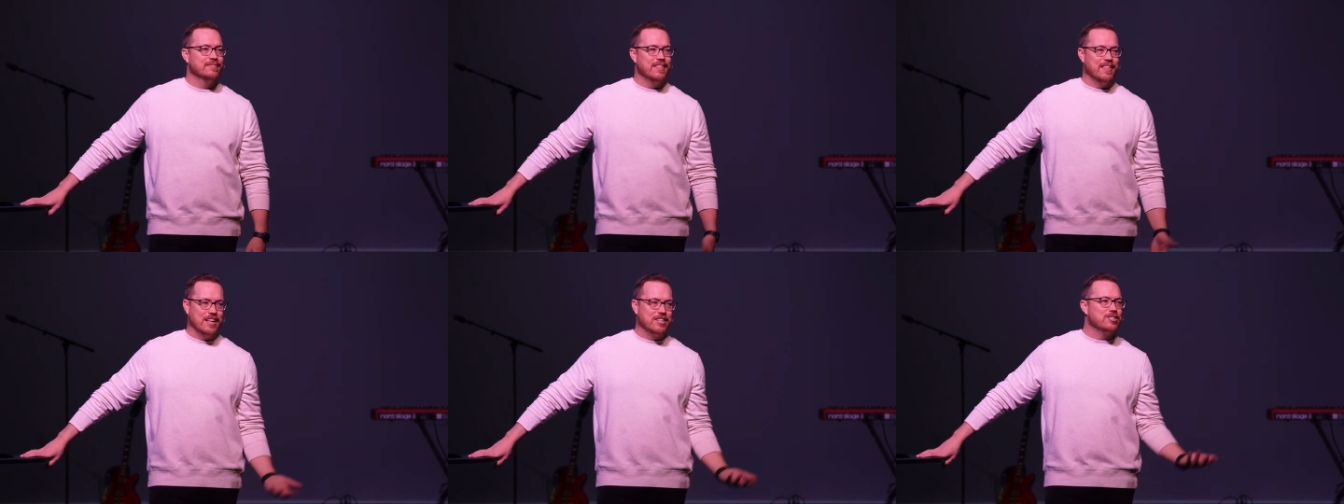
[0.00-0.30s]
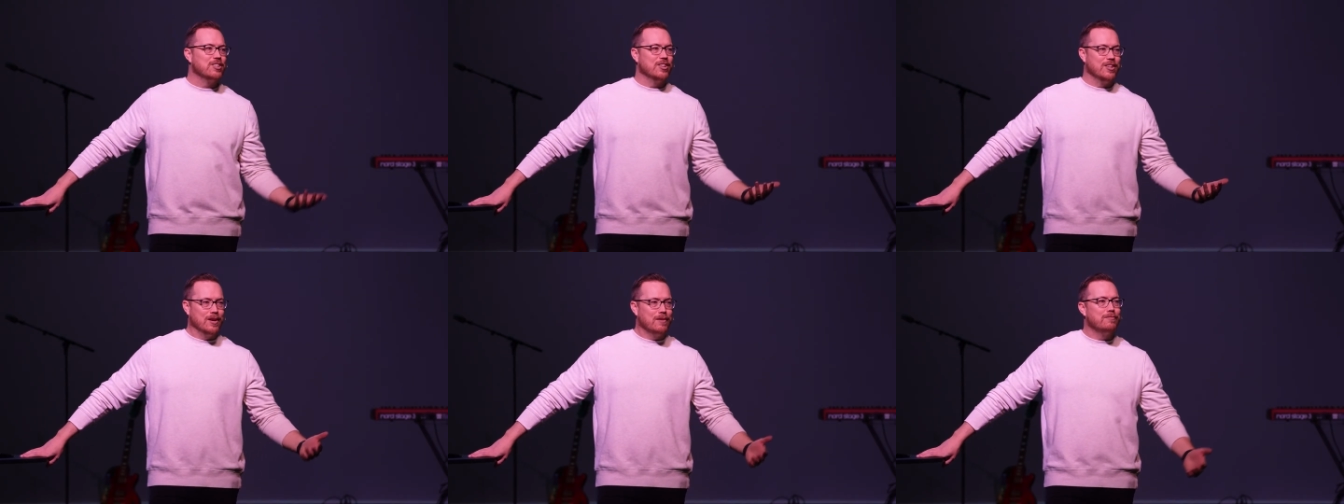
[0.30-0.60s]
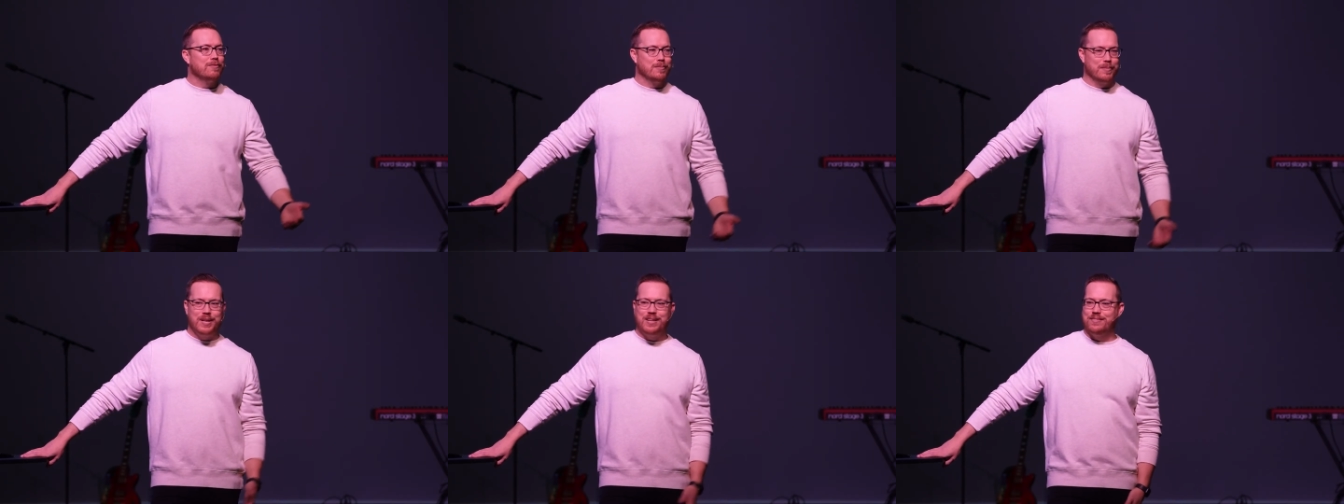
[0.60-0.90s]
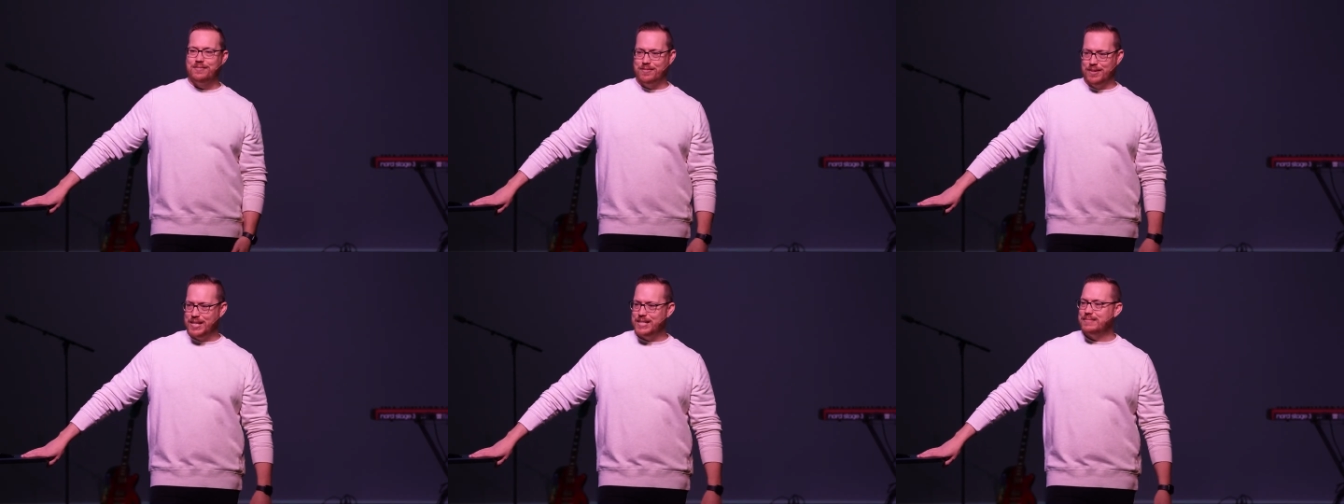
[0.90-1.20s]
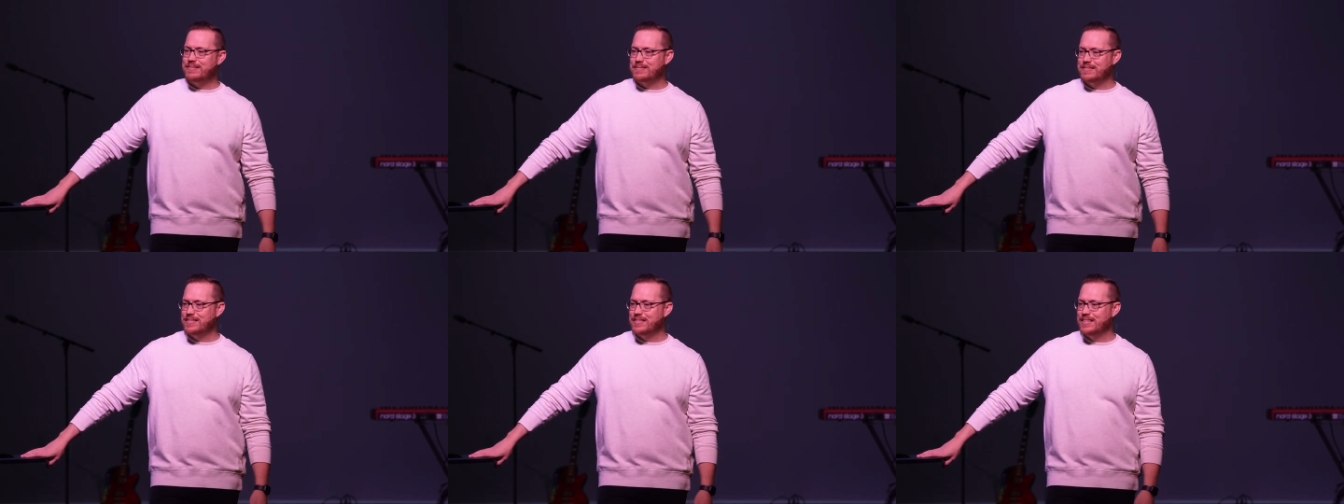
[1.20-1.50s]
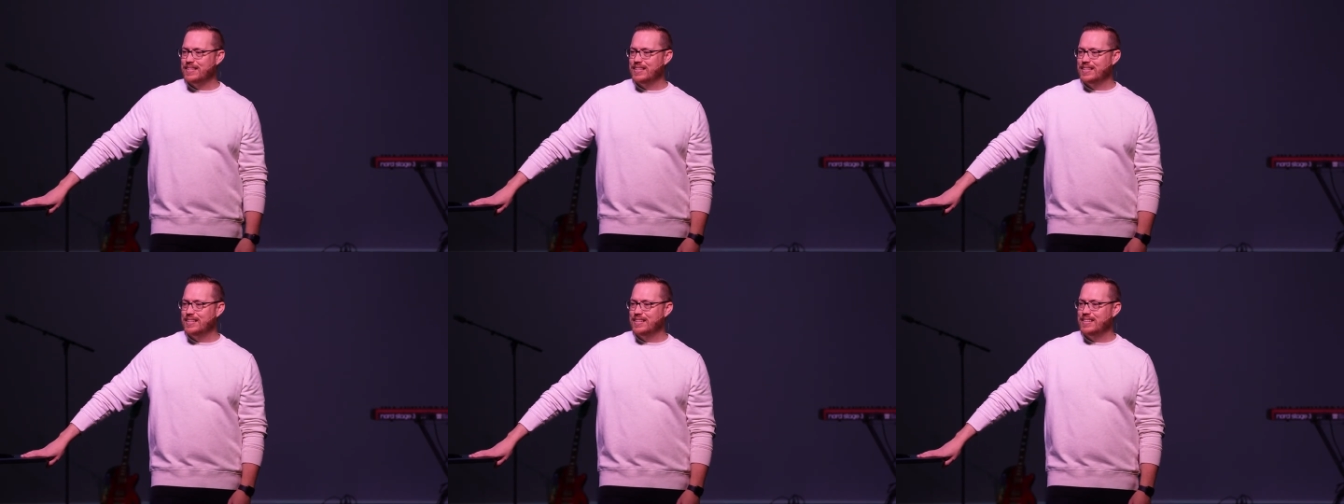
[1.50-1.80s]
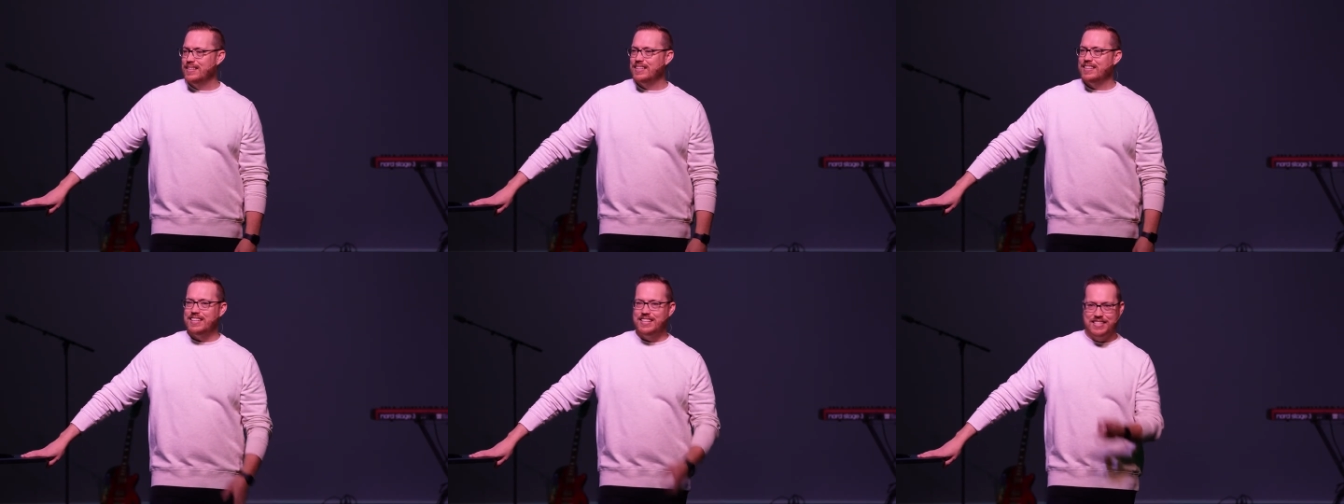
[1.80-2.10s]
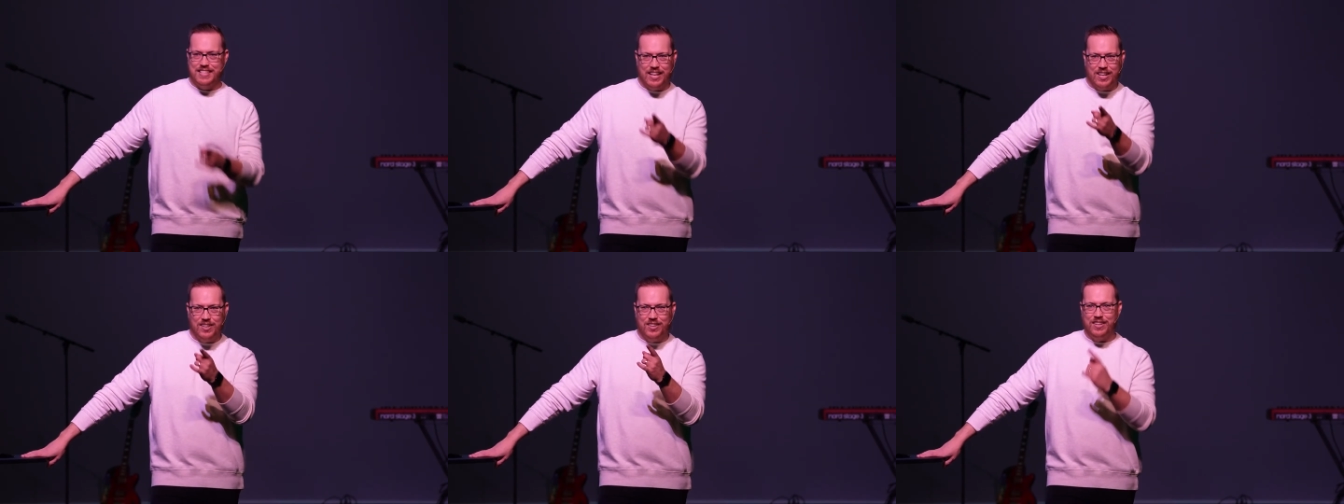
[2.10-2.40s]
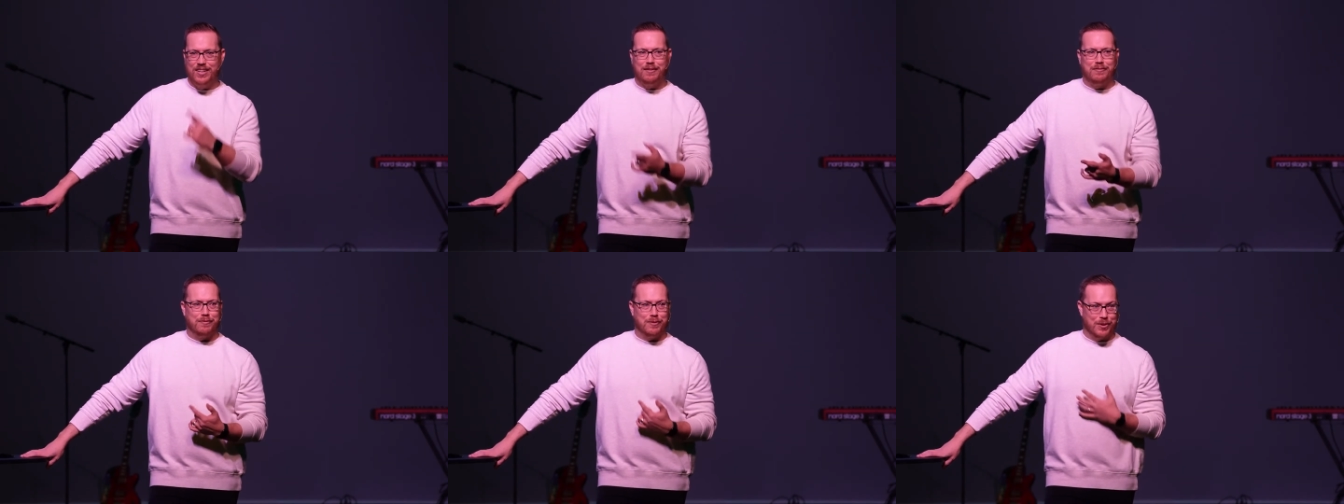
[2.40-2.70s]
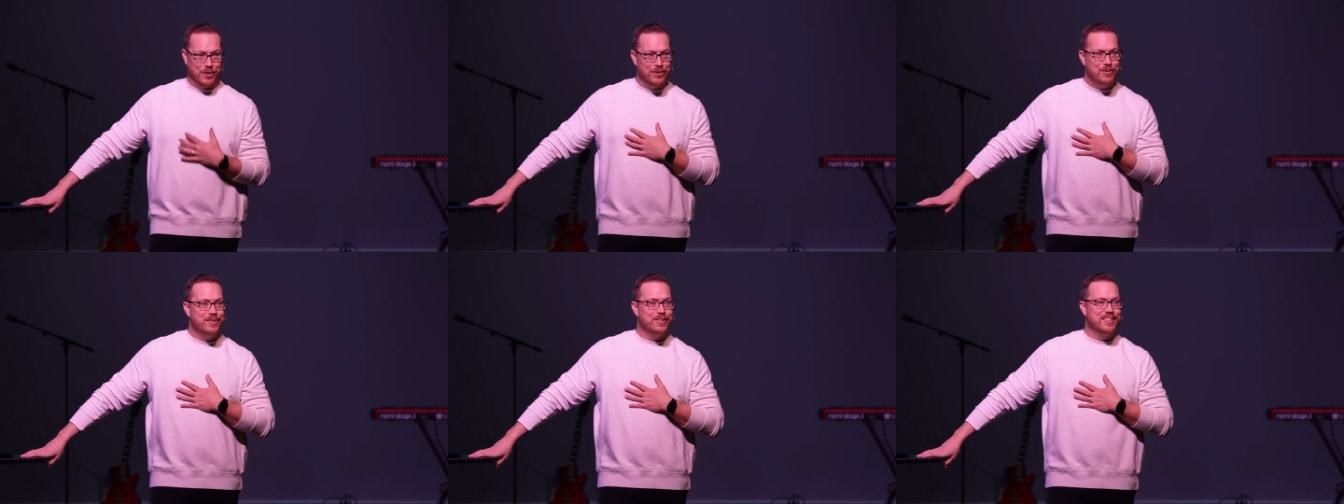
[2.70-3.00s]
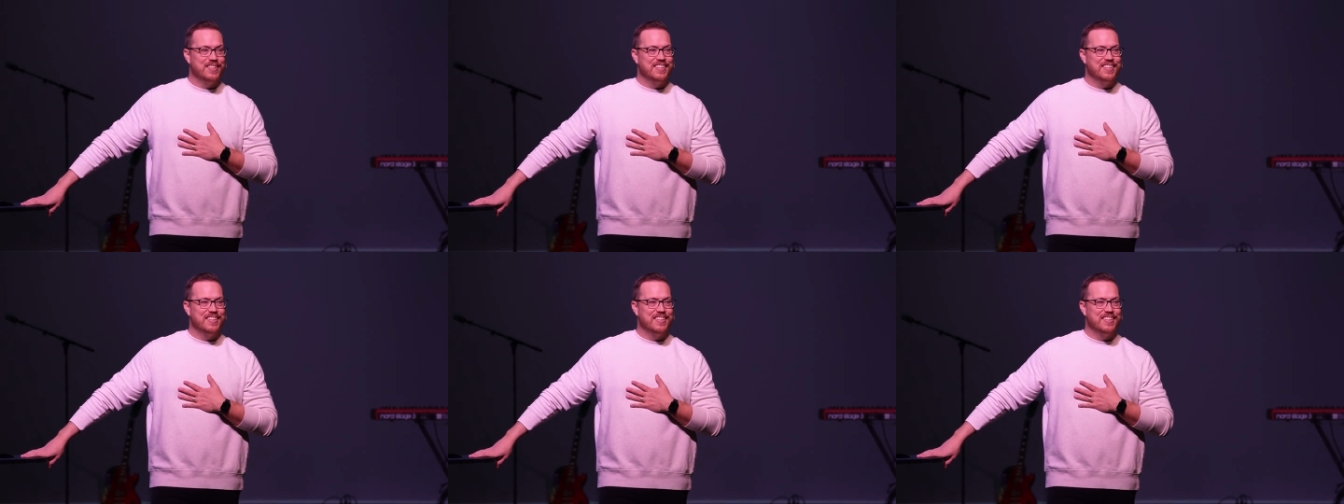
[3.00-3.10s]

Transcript: That's good enough for me, right? Is that good enough for you?